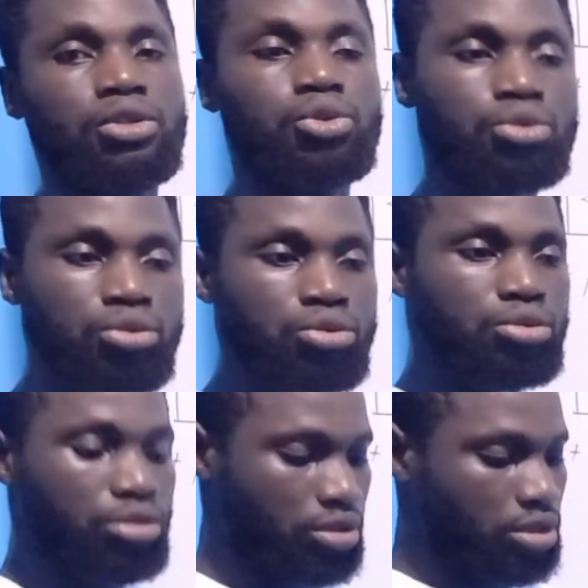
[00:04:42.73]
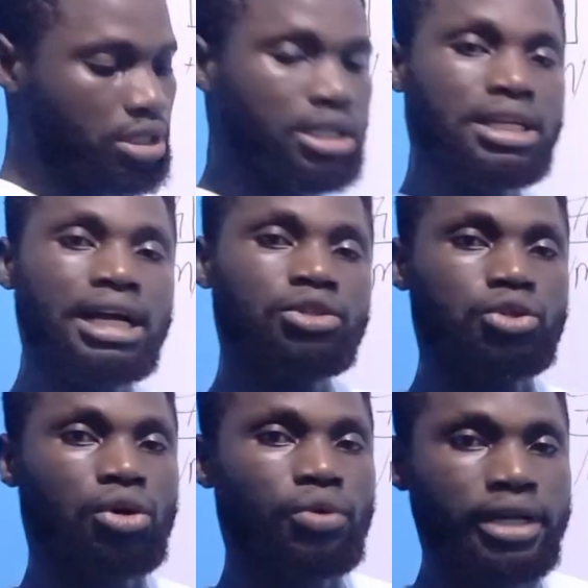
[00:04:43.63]
through either
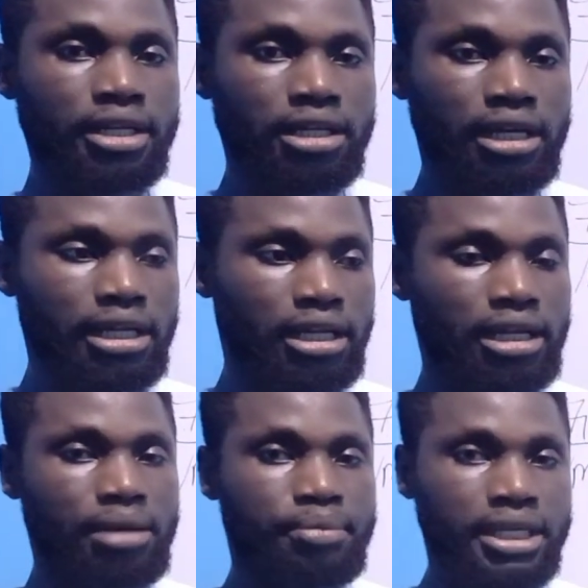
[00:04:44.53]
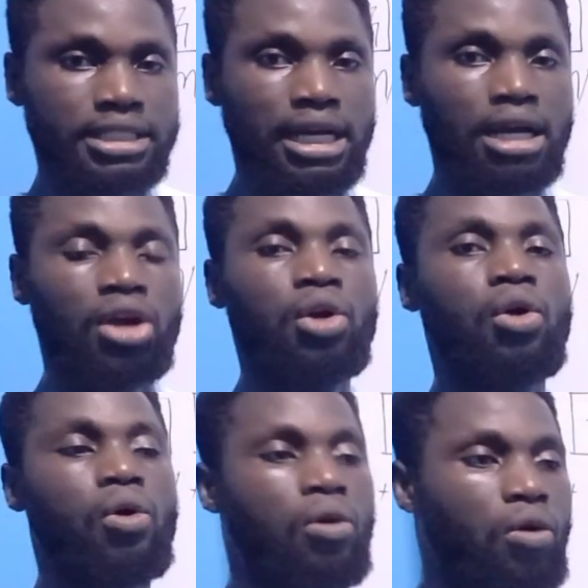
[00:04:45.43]
drawing a picture
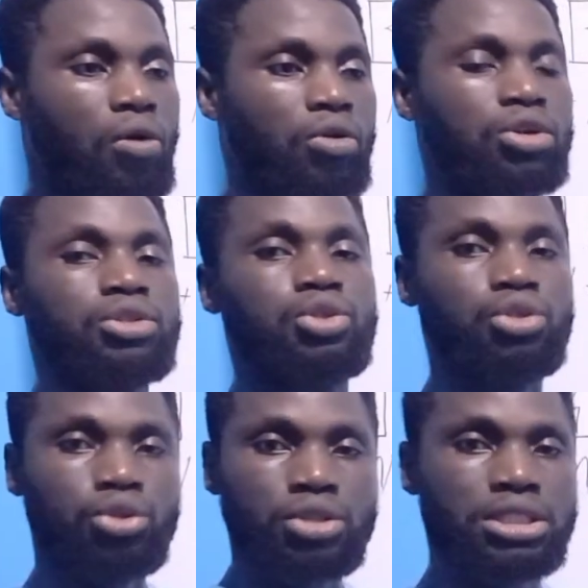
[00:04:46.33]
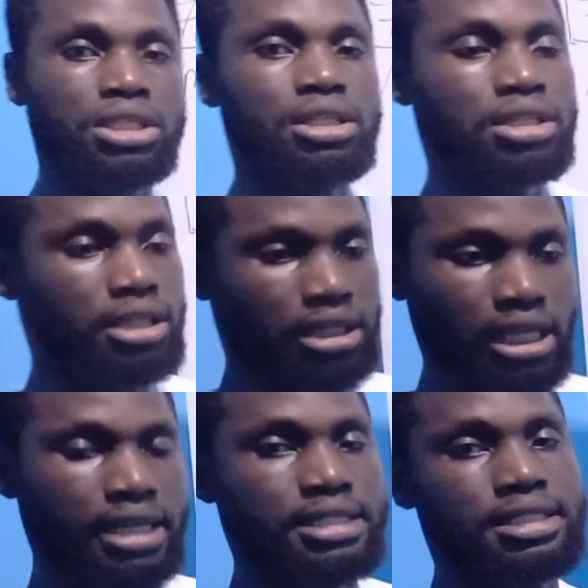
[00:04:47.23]
or using
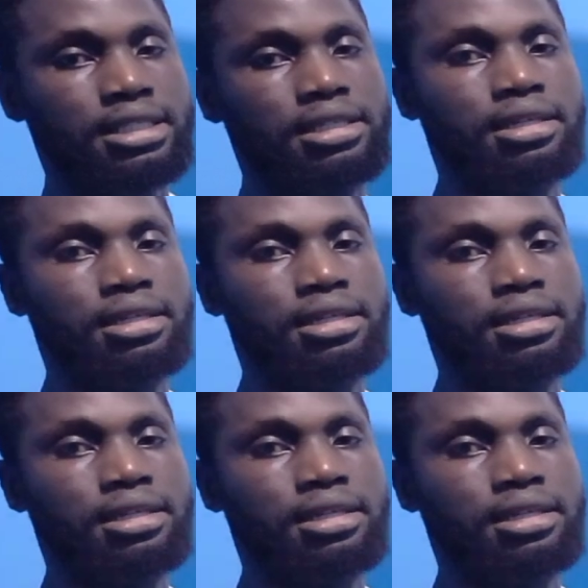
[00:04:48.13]
text.